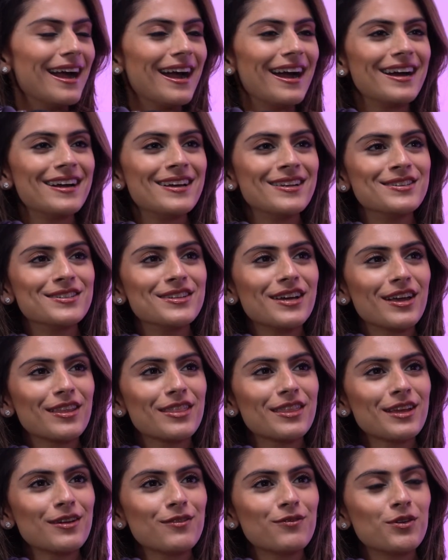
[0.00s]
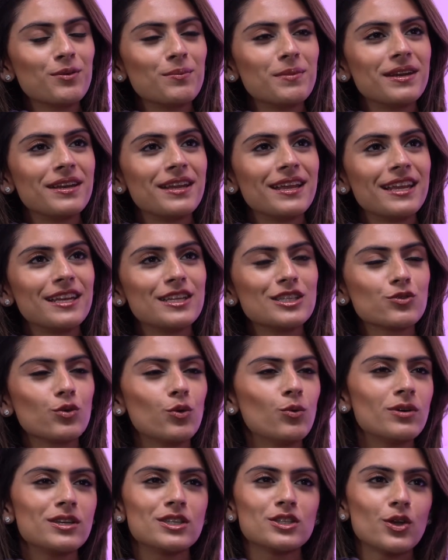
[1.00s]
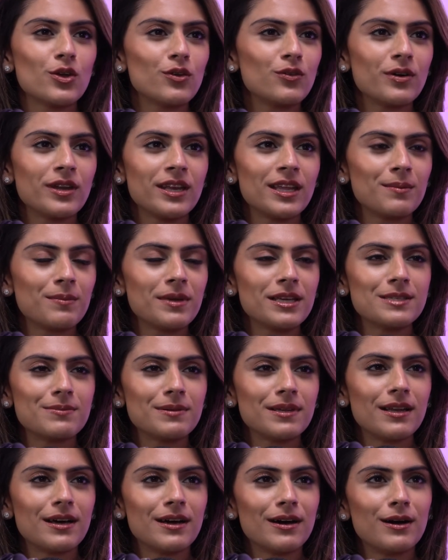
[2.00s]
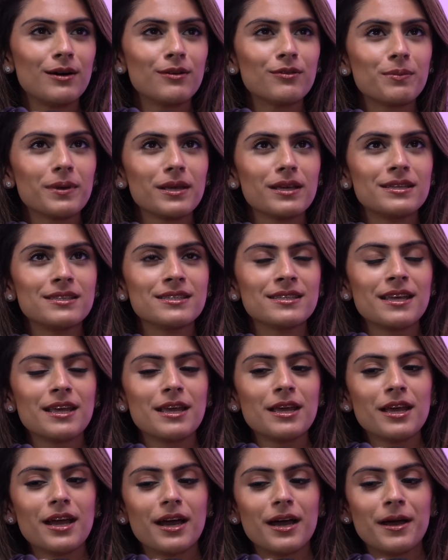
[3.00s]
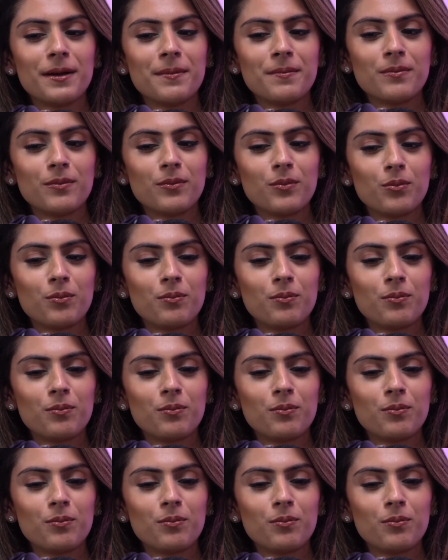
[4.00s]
And I think from an, and it's always so funny, it makes me laugh because um,